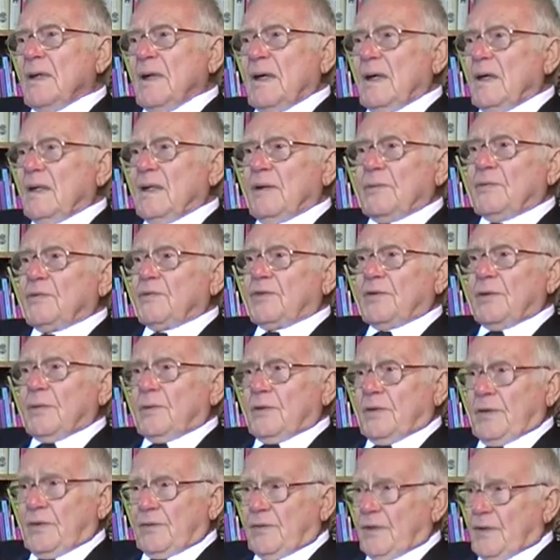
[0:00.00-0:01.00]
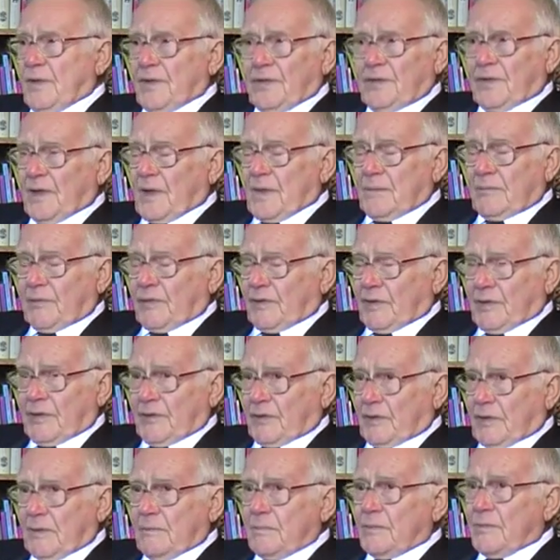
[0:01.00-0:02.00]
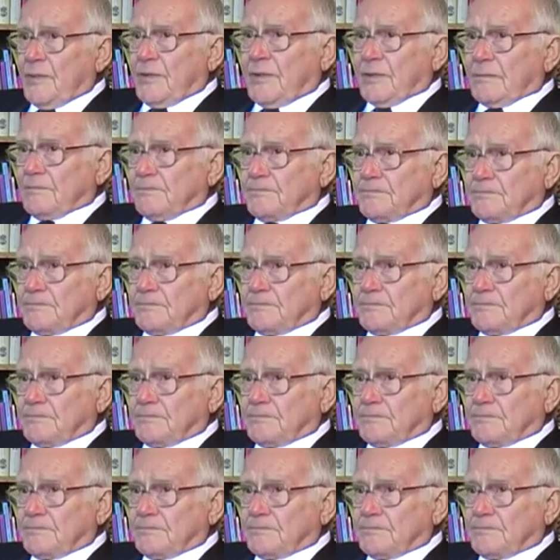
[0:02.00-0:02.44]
They were still using the same systems,